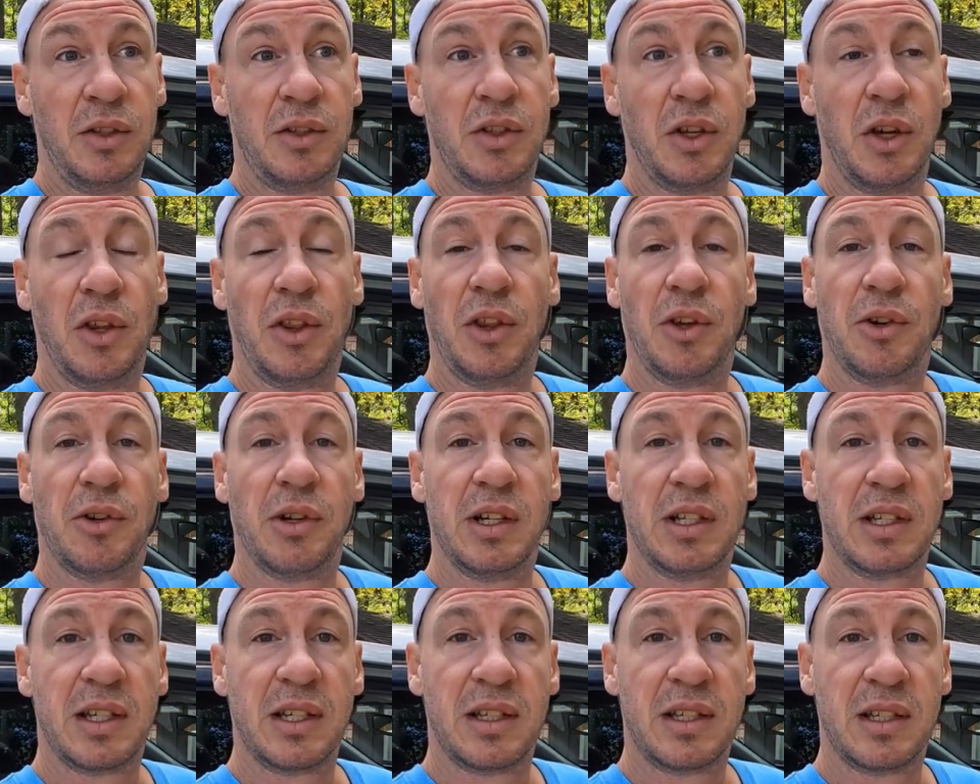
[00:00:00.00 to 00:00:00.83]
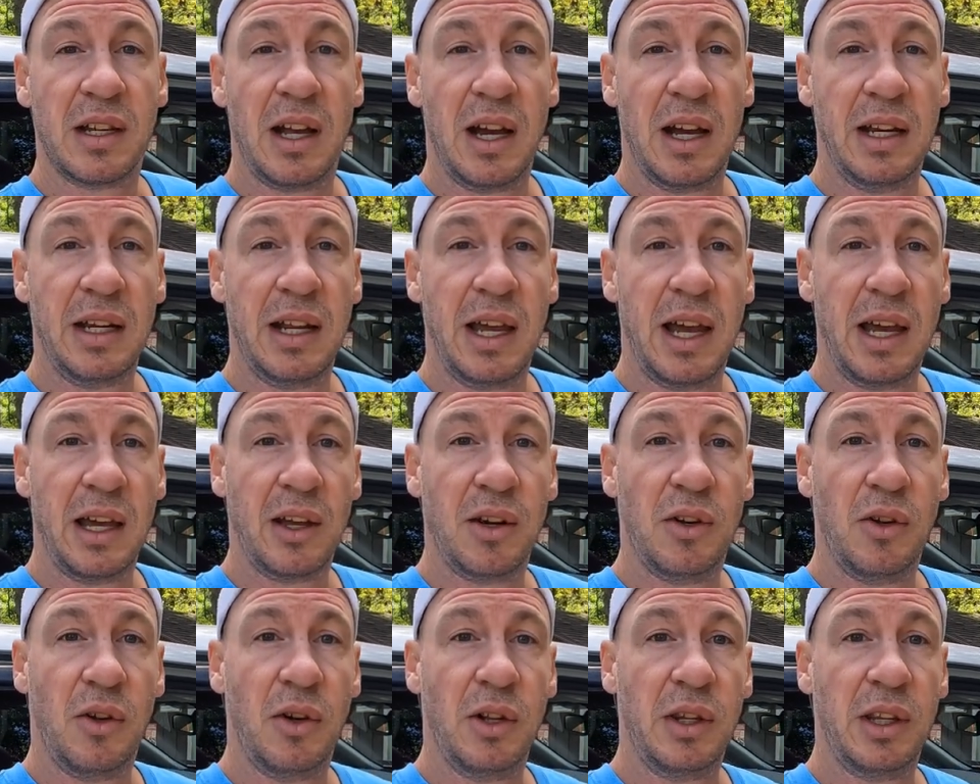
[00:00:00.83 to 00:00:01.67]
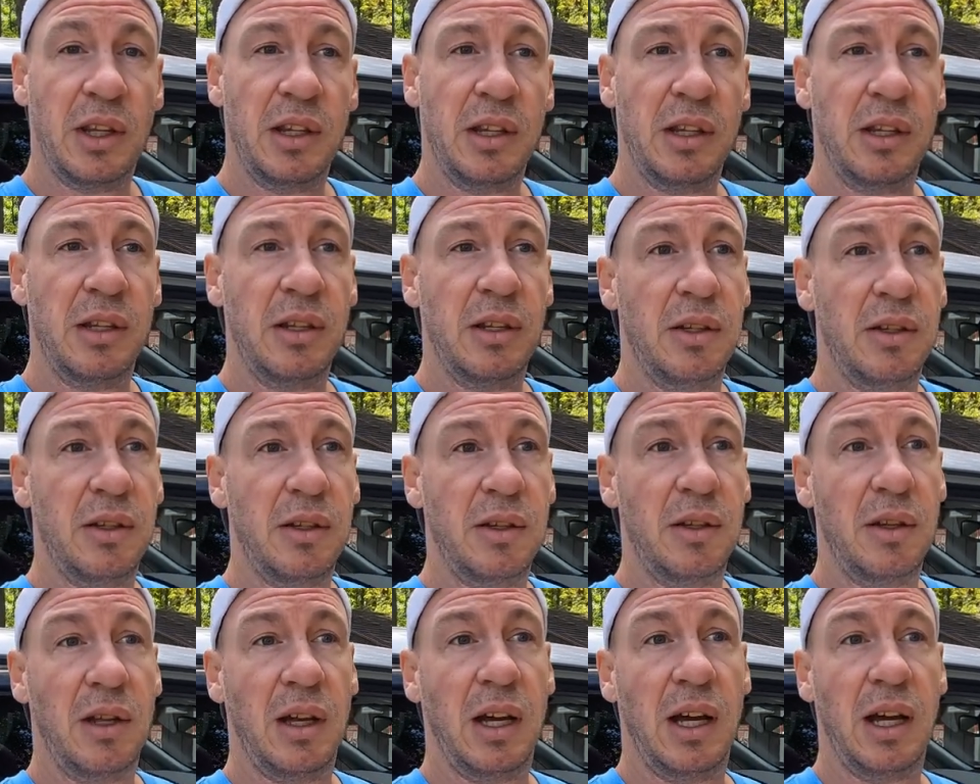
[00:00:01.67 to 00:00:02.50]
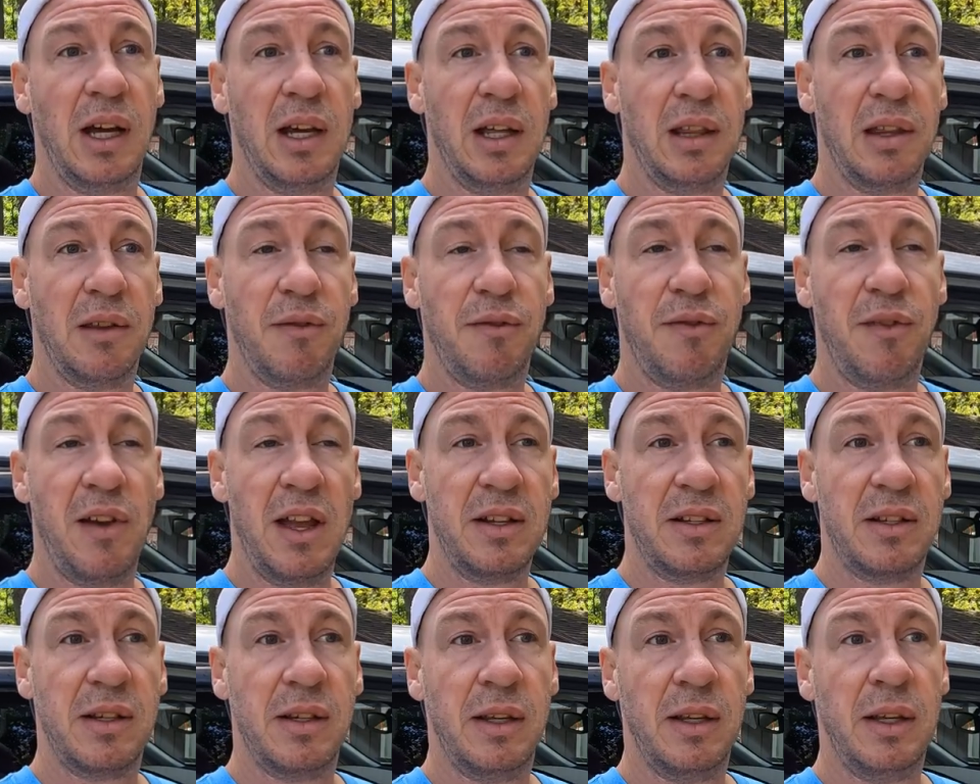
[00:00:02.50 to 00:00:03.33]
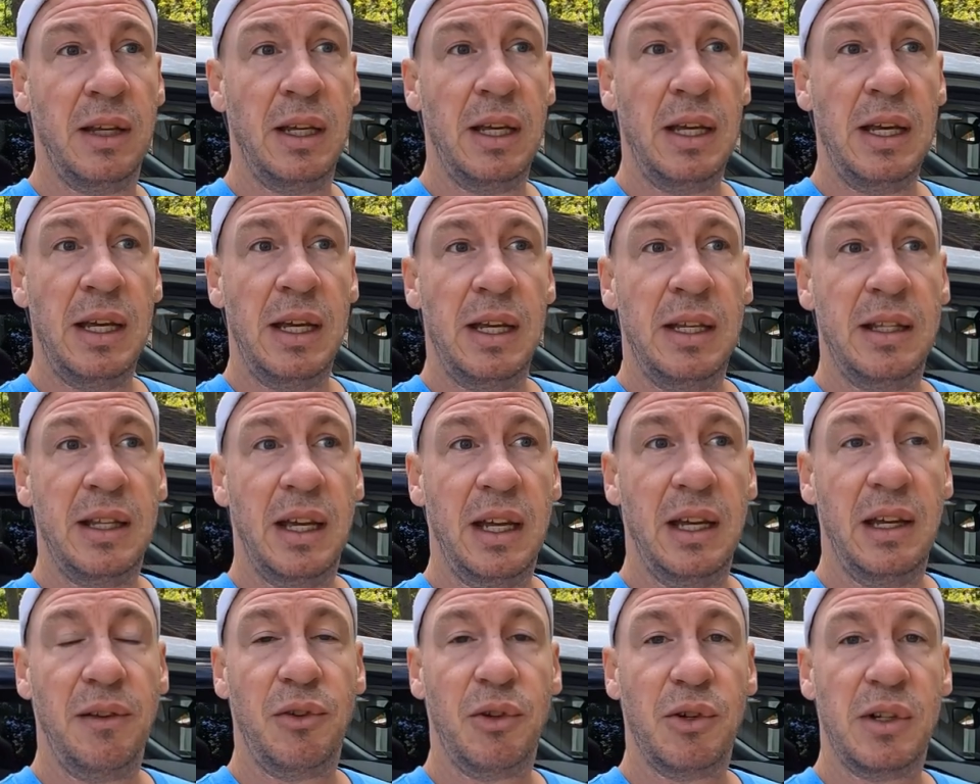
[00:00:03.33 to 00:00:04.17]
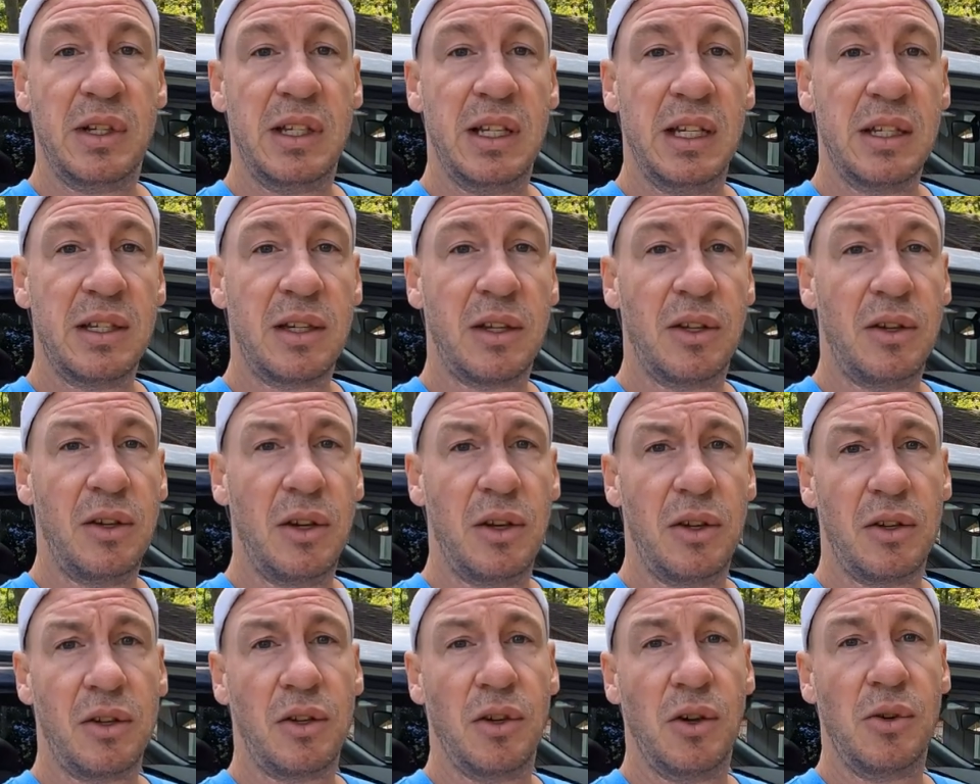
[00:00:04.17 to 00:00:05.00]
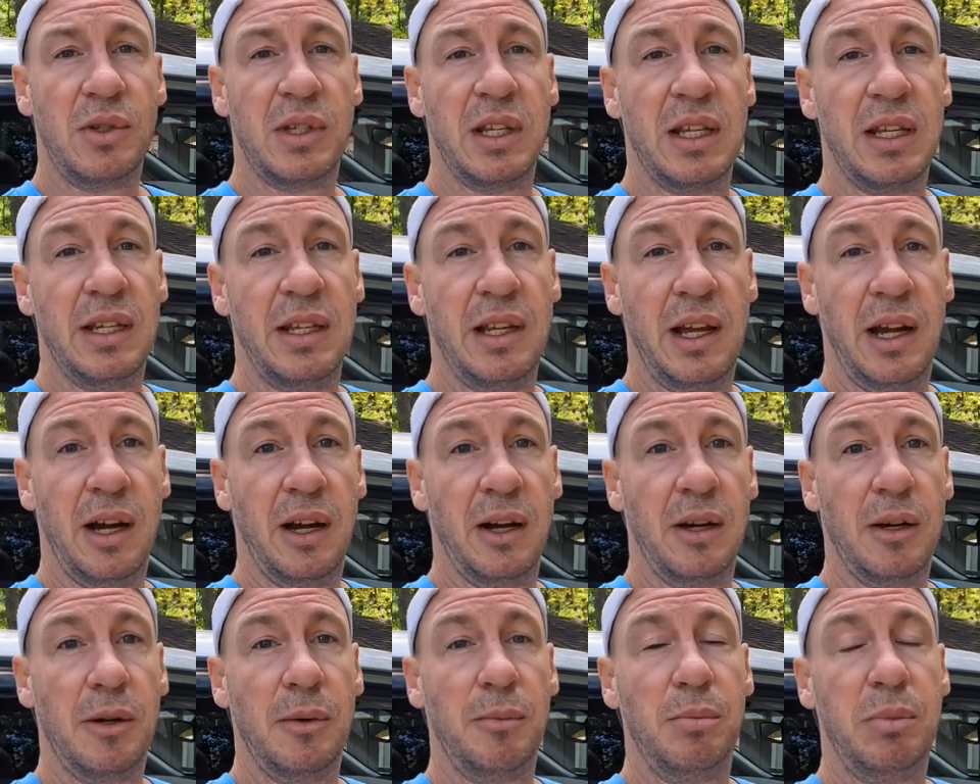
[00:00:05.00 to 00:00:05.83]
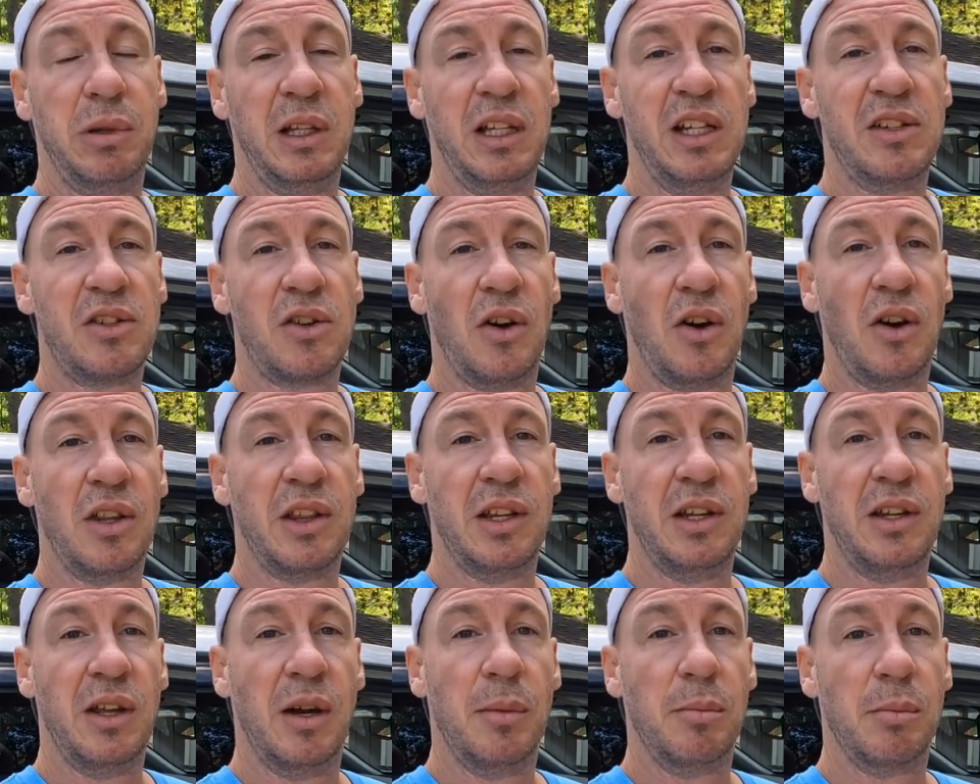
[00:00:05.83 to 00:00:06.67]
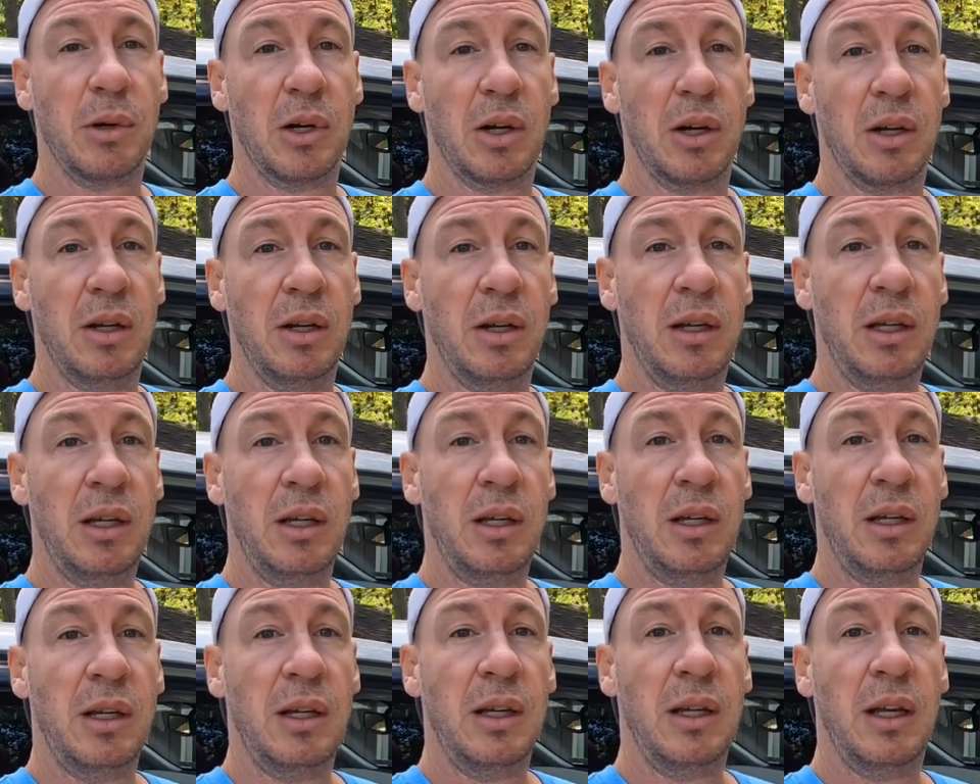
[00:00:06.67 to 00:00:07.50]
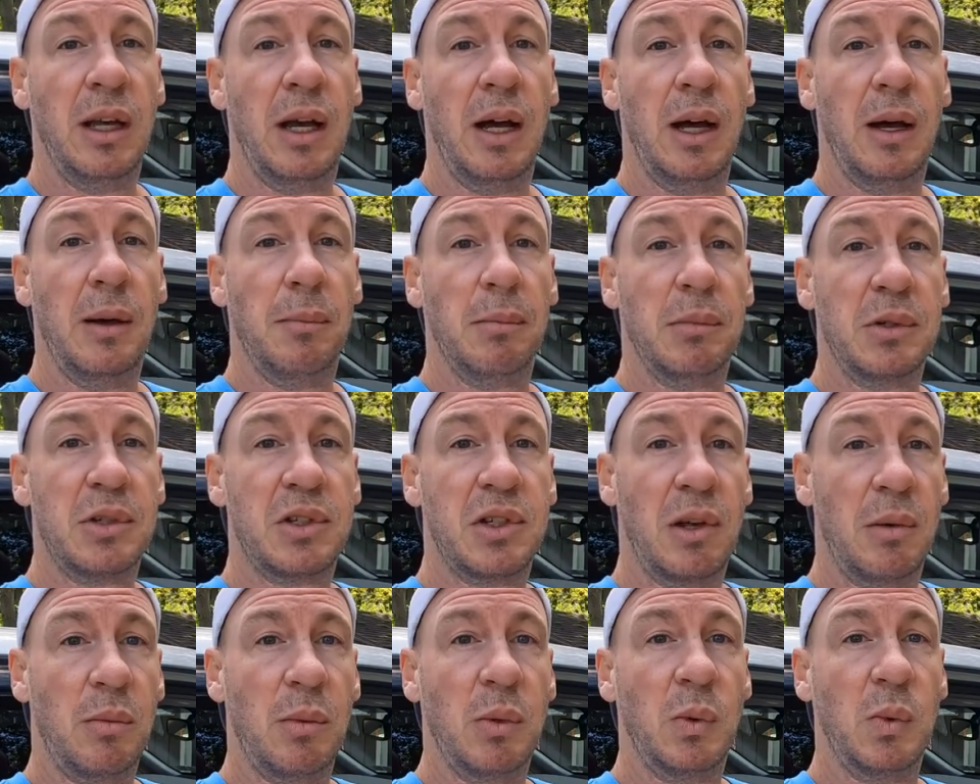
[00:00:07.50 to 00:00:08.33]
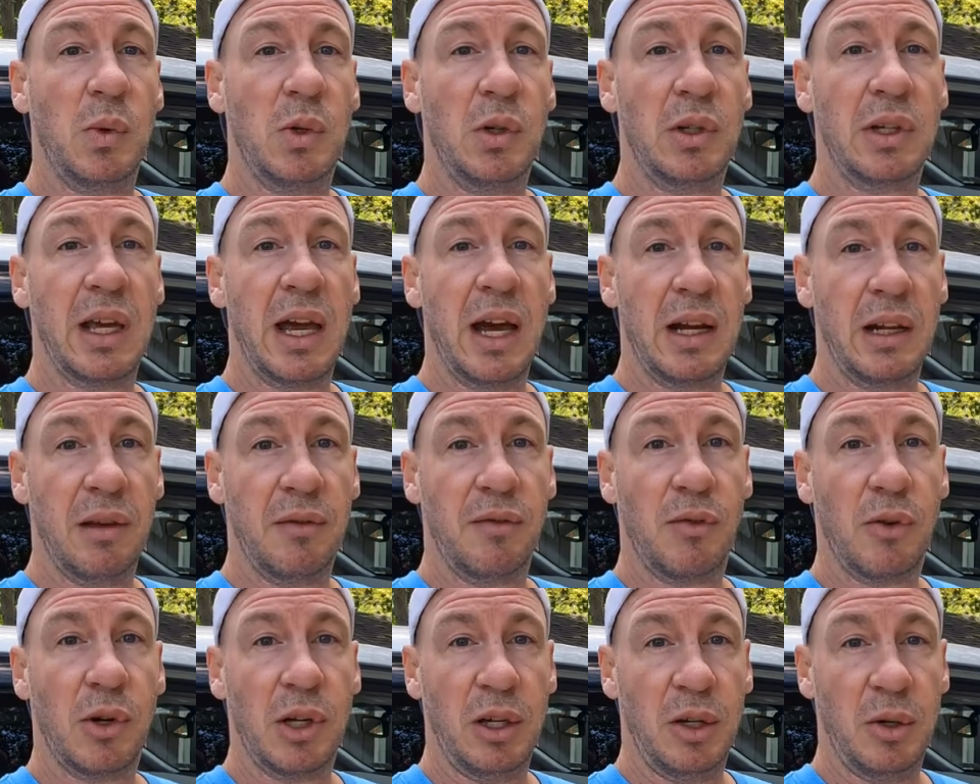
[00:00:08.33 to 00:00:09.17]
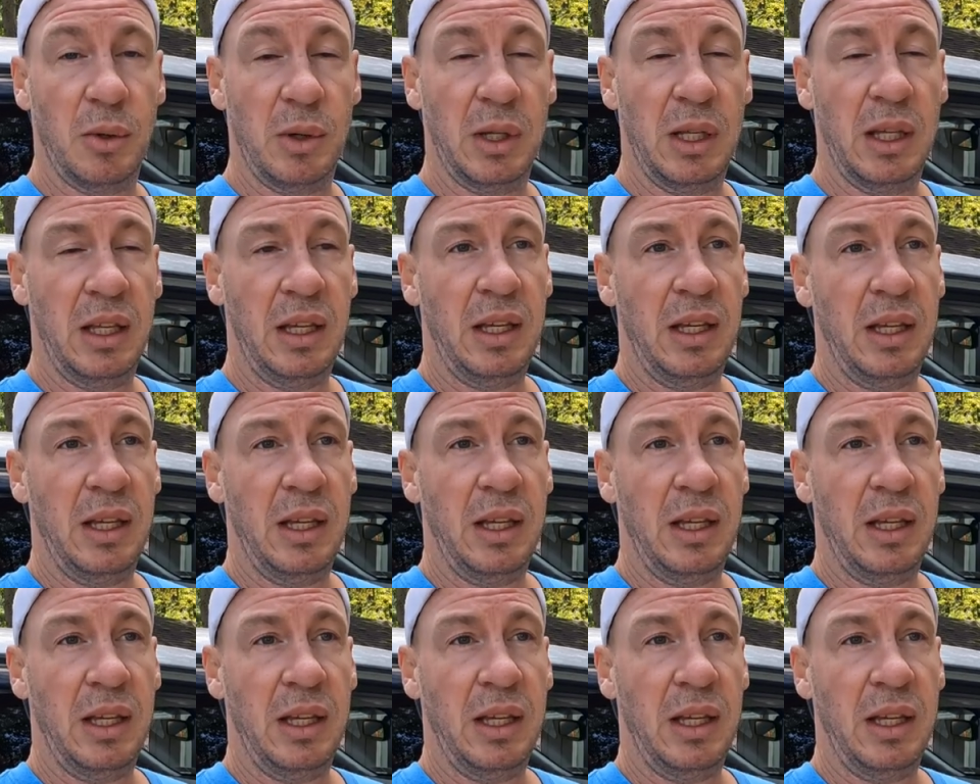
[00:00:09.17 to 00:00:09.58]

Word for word: So there is a sign hanging on uh, the fence that if your disc goes in there, please call the number. Um, someone will get it for you.